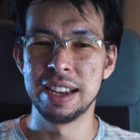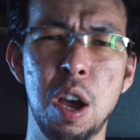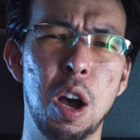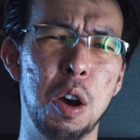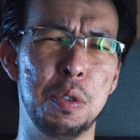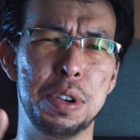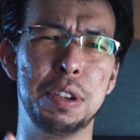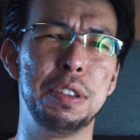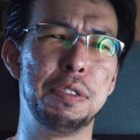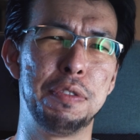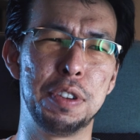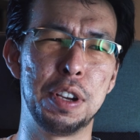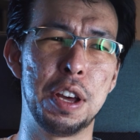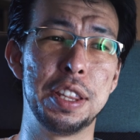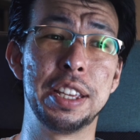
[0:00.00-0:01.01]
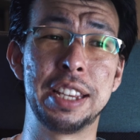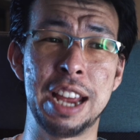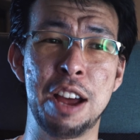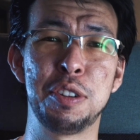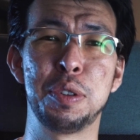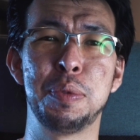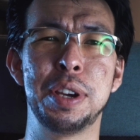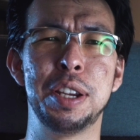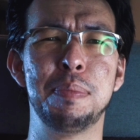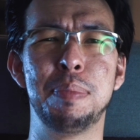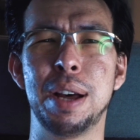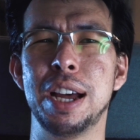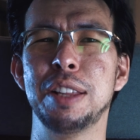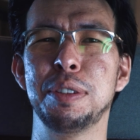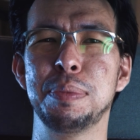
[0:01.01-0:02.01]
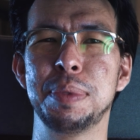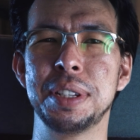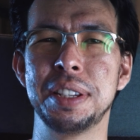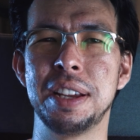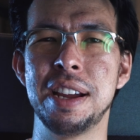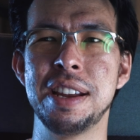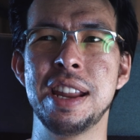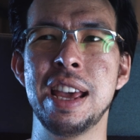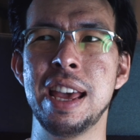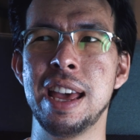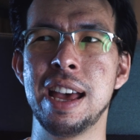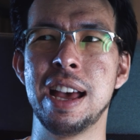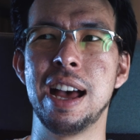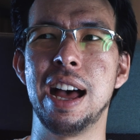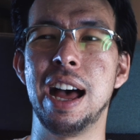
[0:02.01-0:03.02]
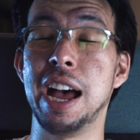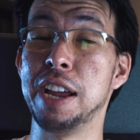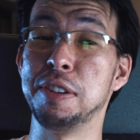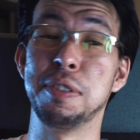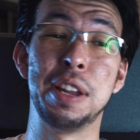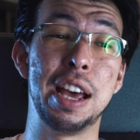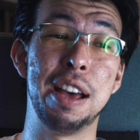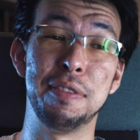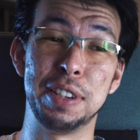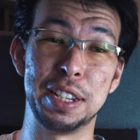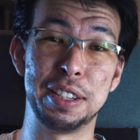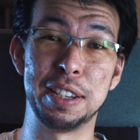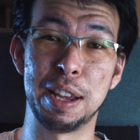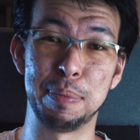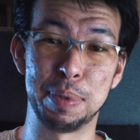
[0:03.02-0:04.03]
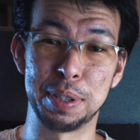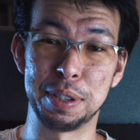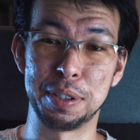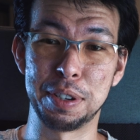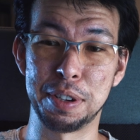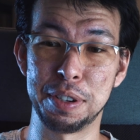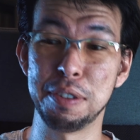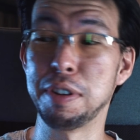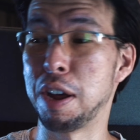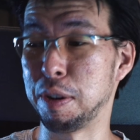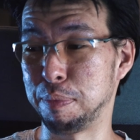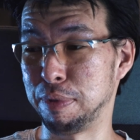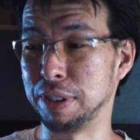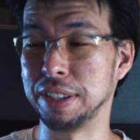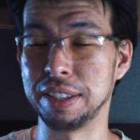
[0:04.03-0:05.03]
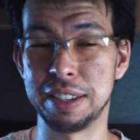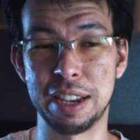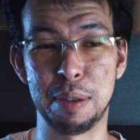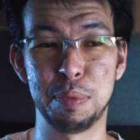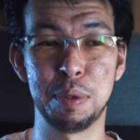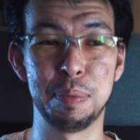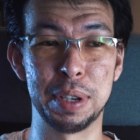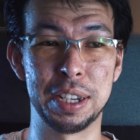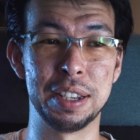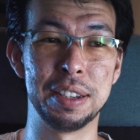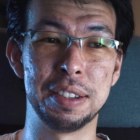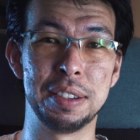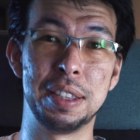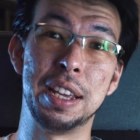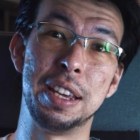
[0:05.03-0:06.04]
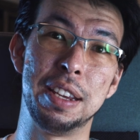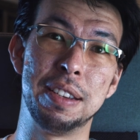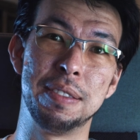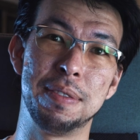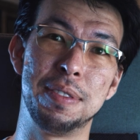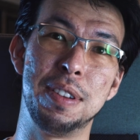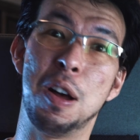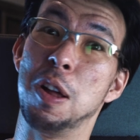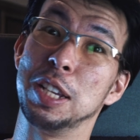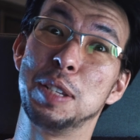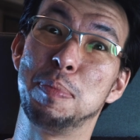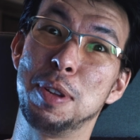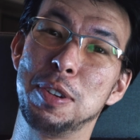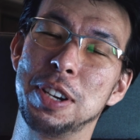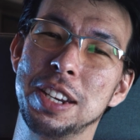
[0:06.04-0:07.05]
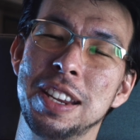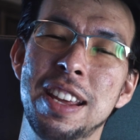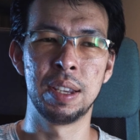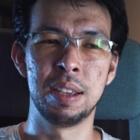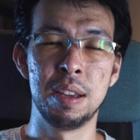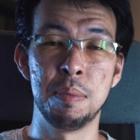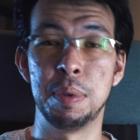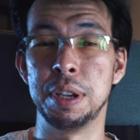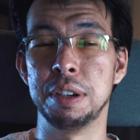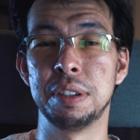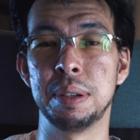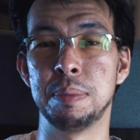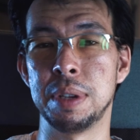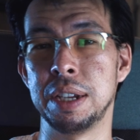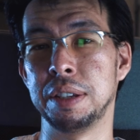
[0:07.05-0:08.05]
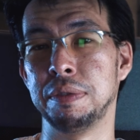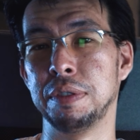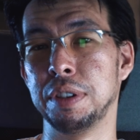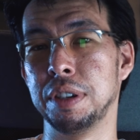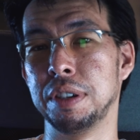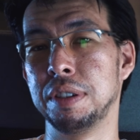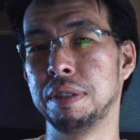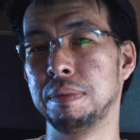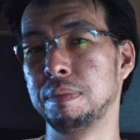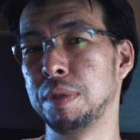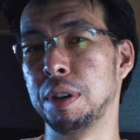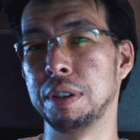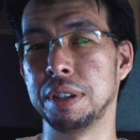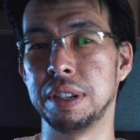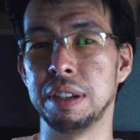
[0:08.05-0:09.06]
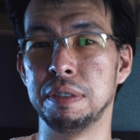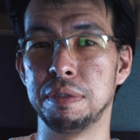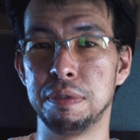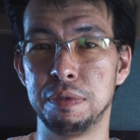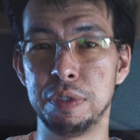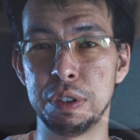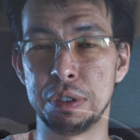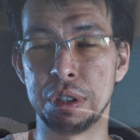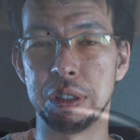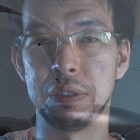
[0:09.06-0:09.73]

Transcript: Oh, nearly forgot. The counterweighted bi-loop design, I don't have any sample to show you, not a printed sample because they all exploded, but here's some nice footage courtesy of Fusion